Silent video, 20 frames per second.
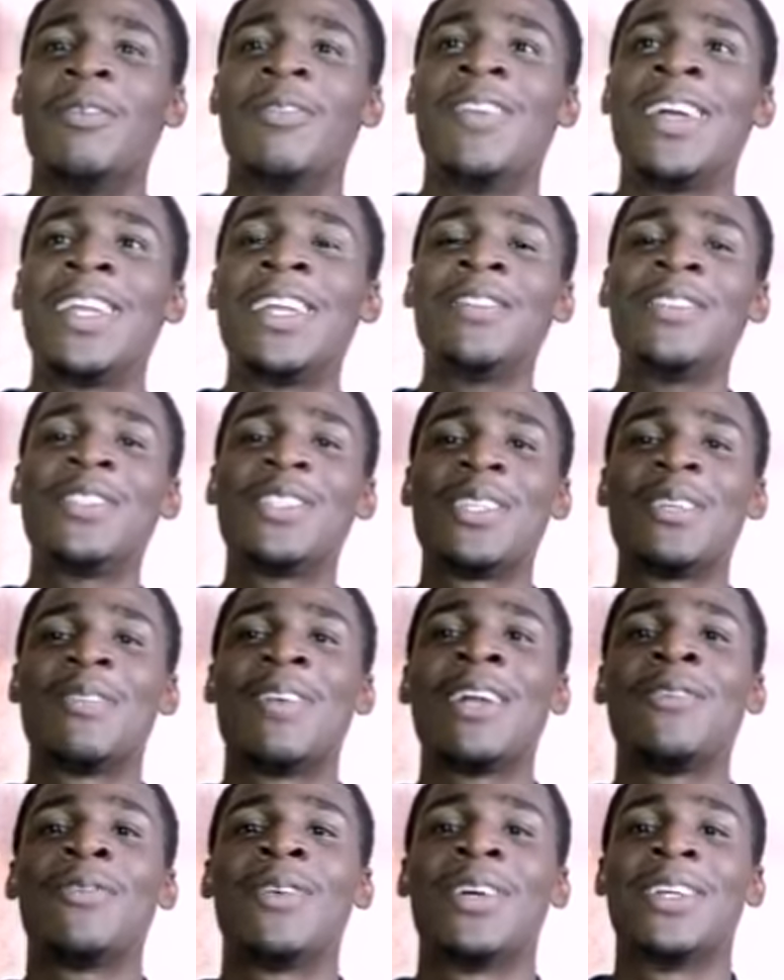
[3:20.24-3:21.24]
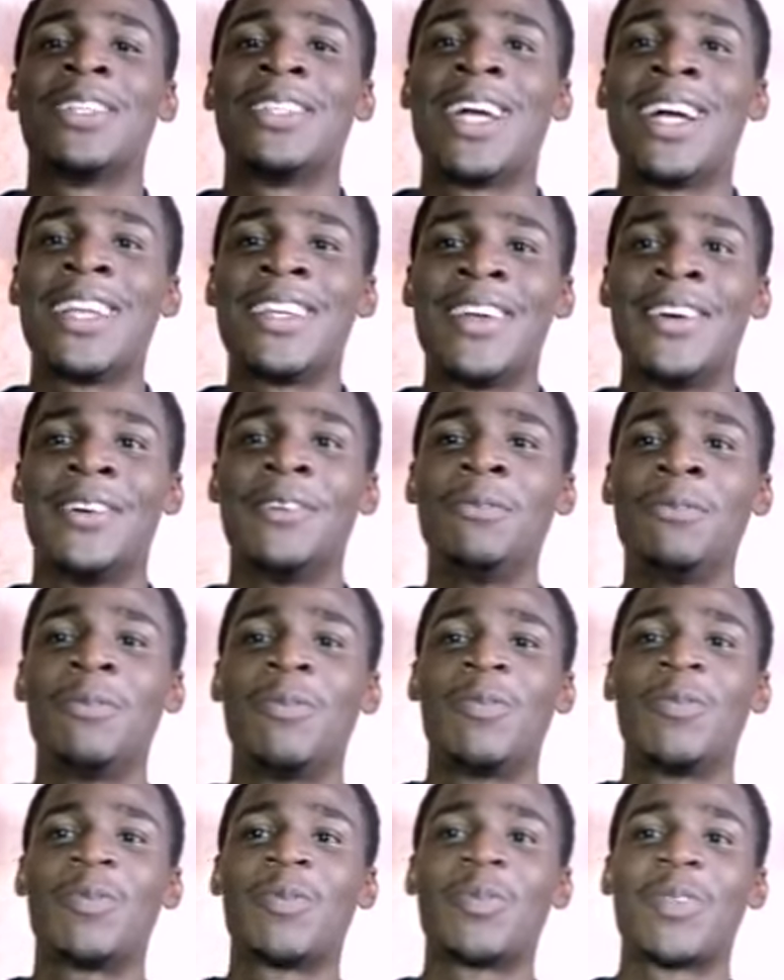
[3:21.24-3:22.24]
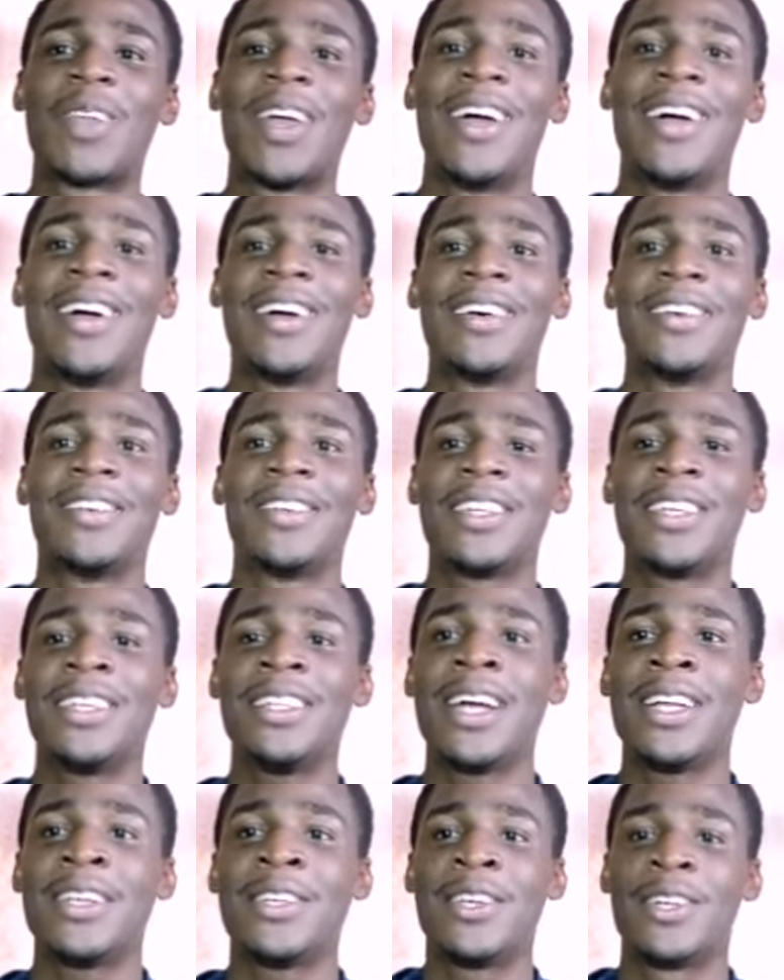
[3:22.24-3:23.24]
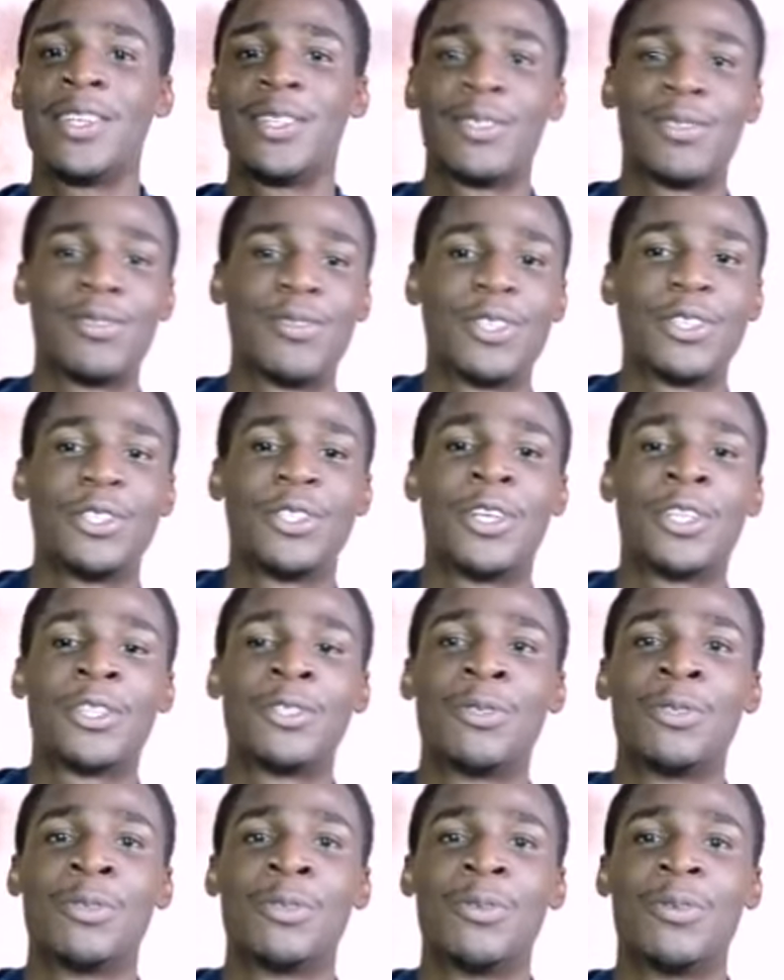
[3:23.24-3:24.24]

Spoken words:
My name is Emmanuel Daniel, E-Daniels for short,